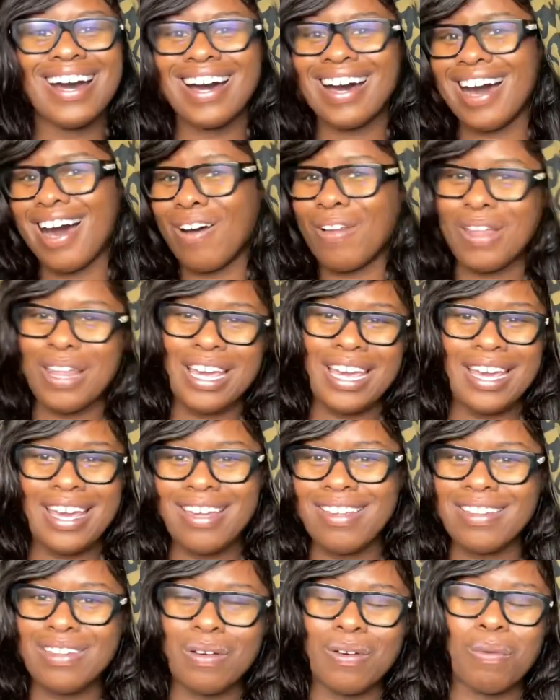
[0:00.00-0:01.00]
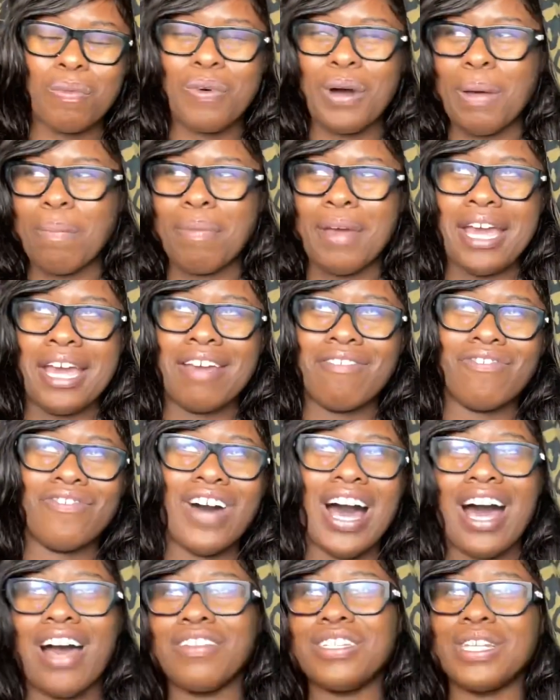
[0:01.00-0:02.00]
only uh, what paid
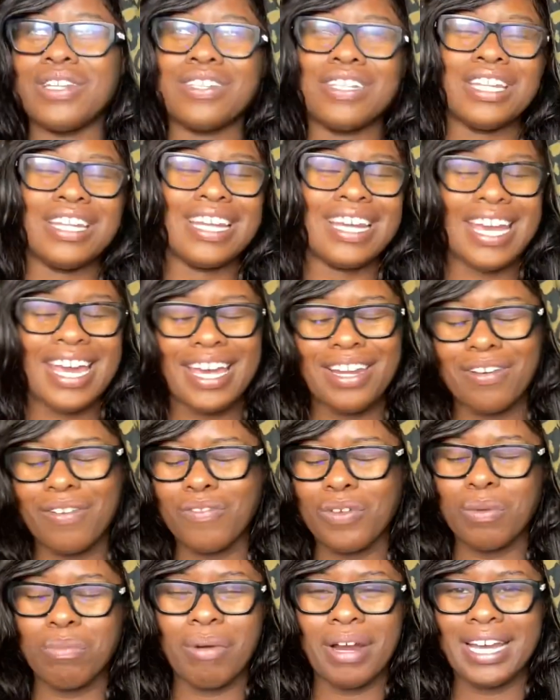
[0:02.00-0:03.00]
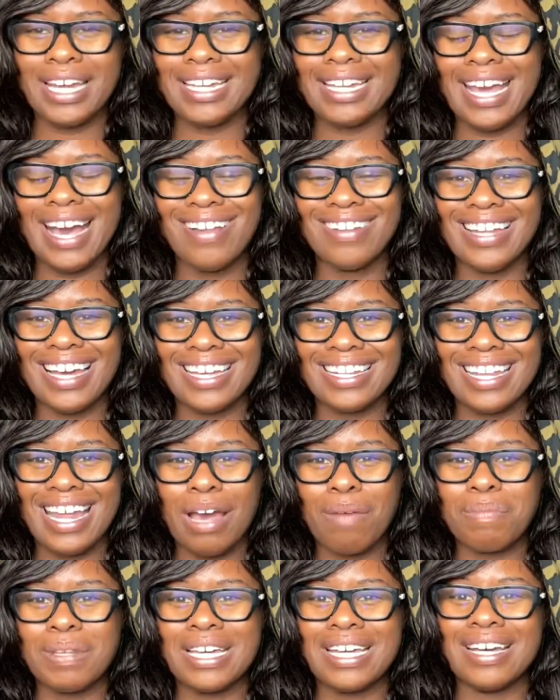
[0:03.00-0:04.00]
five something a candle if you break it down like
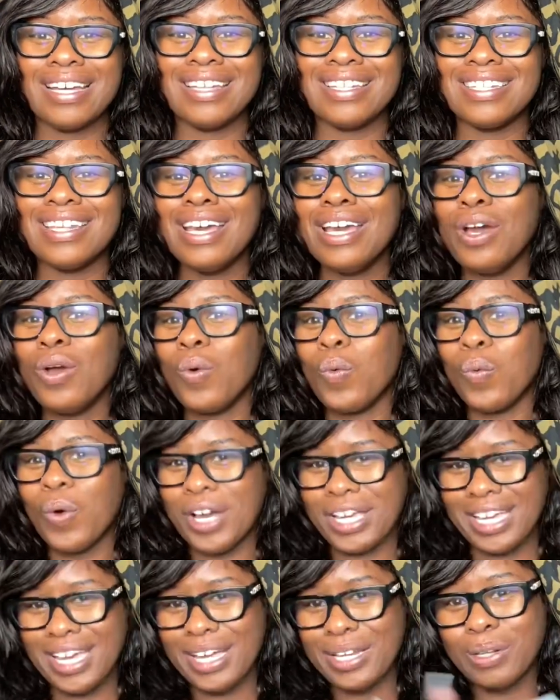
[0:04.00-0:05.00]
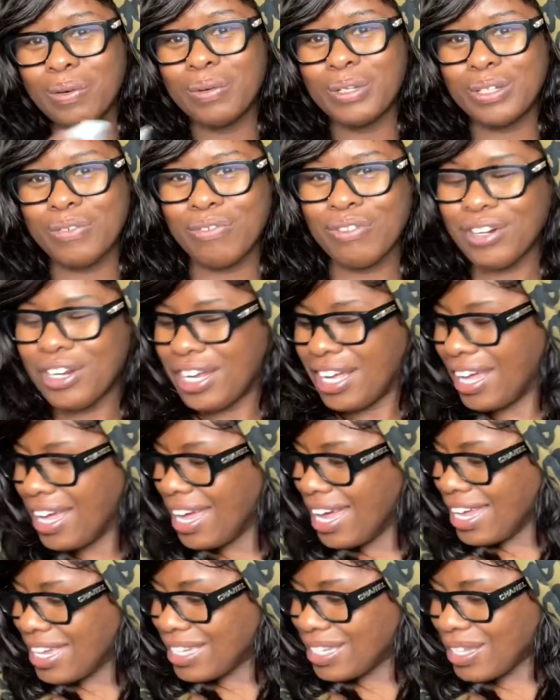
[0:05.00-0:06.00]
that because one candle was free.
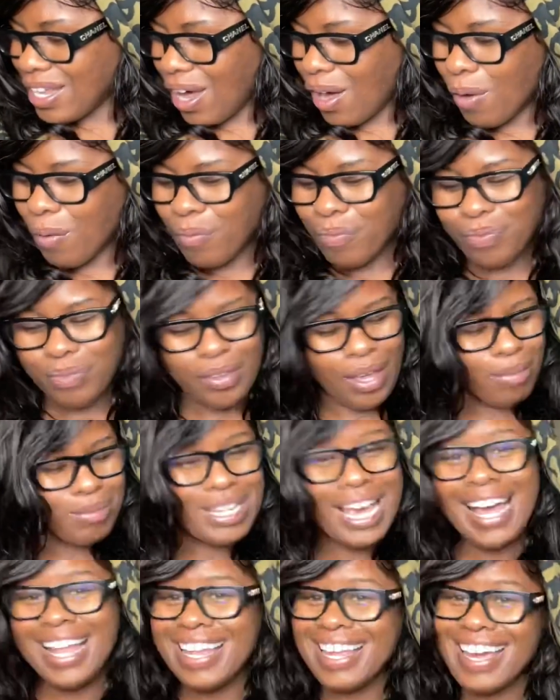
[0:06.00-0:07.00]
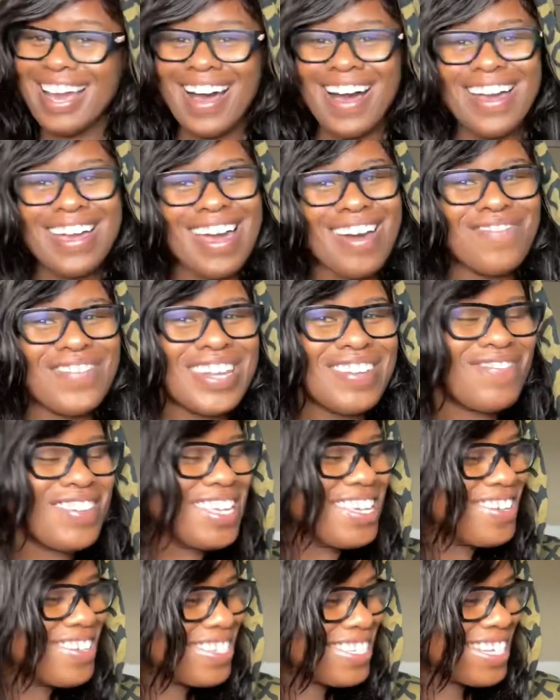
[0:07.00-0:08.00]
So I'm telling y'all, y'all better be
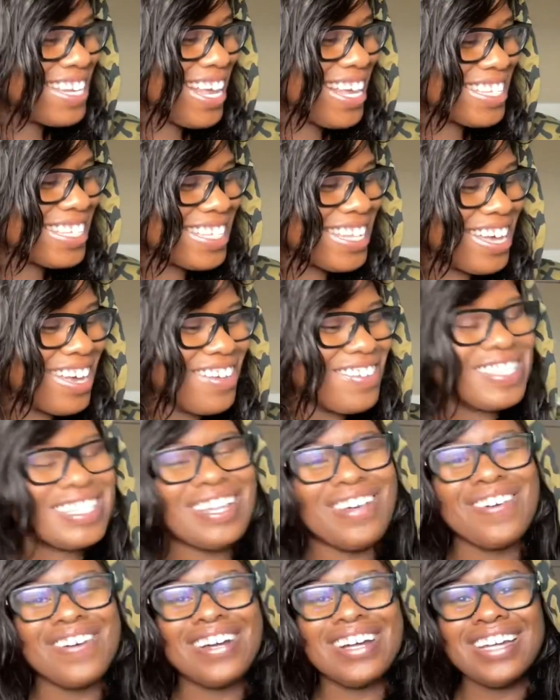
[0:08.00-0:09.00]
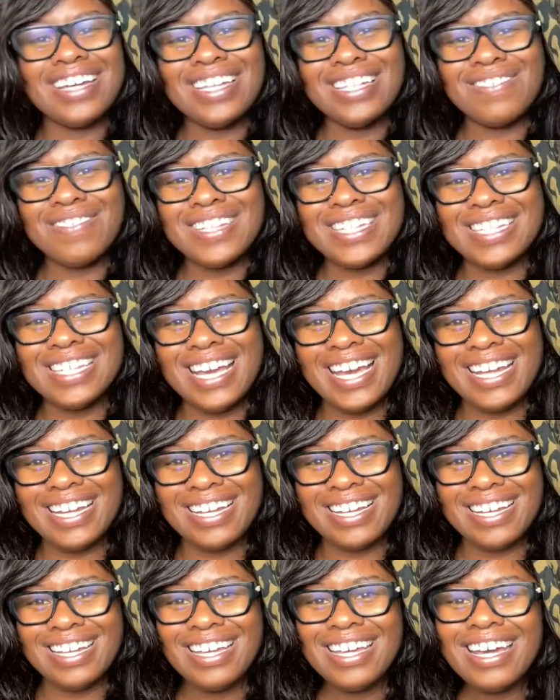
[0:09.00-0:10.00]
using that stuff. So cookies with
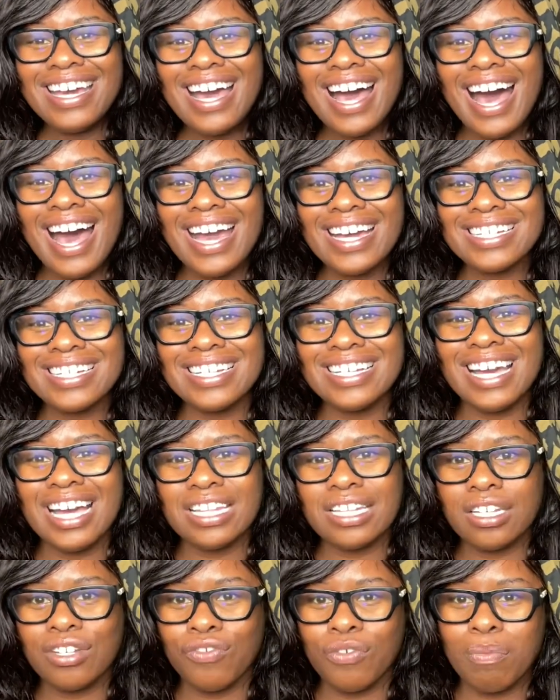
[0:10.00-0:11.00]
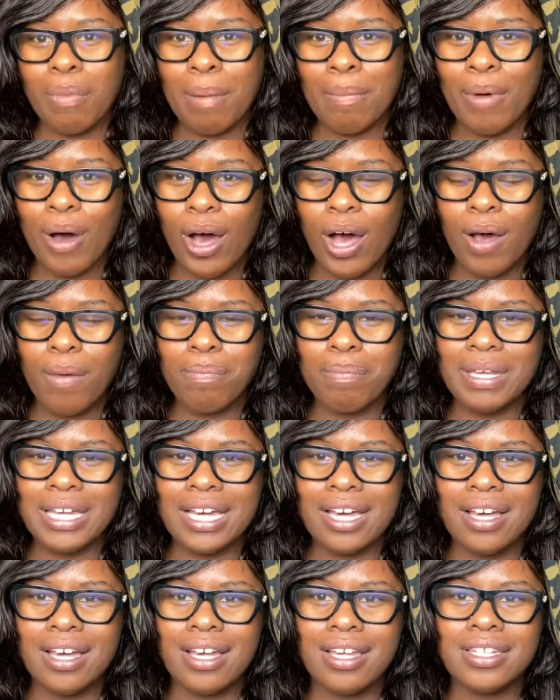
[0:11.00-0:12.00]
Santa. I actually got this from my mom
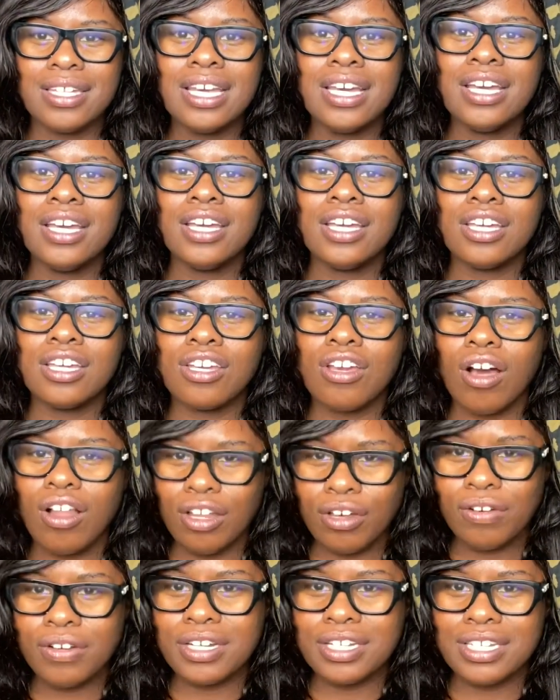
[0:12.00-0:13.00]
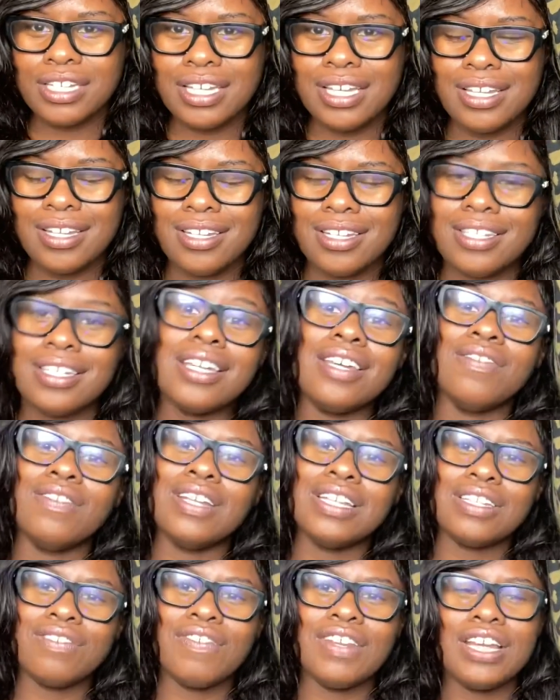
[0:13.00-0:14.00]
because y'all are going to see in this
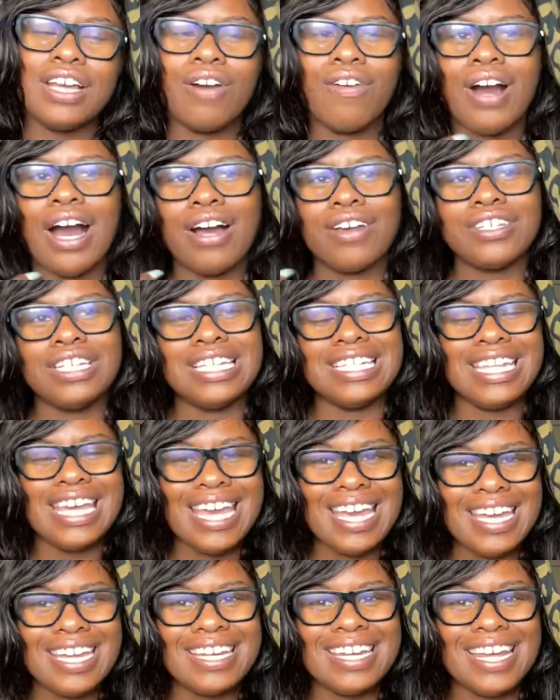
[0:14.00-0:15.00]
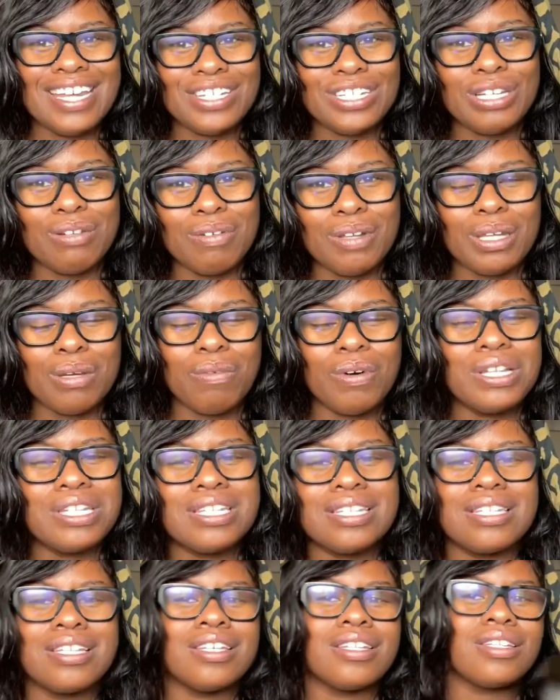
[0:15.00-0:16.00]
evening's video how she's hinting that she really wants
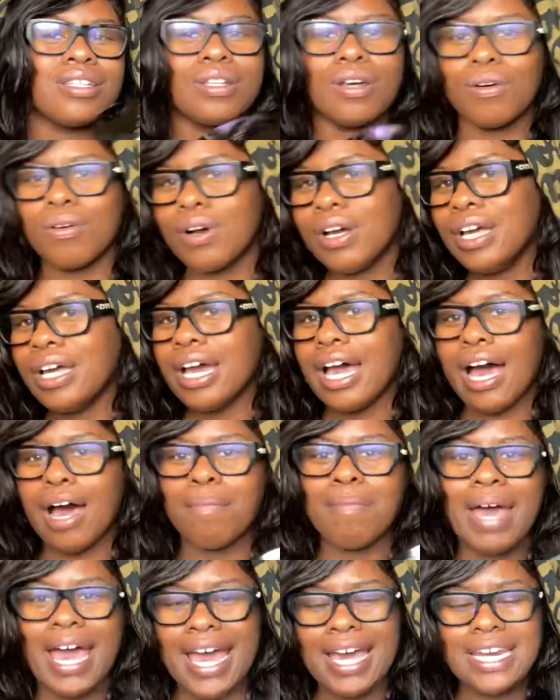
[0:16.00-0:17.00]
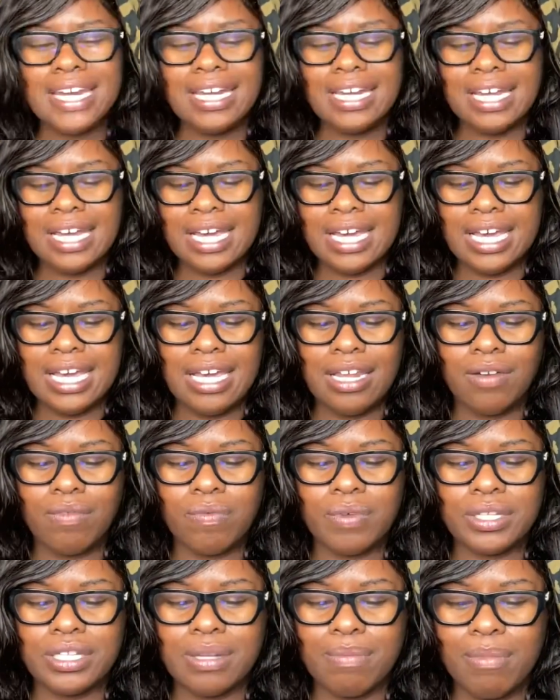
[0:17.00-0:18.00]
this. So I'm adding it in
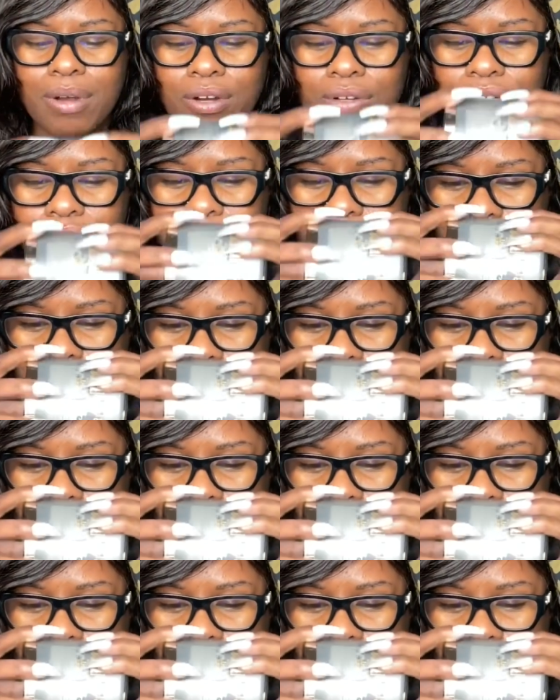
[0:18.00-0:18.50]
with some of her stuff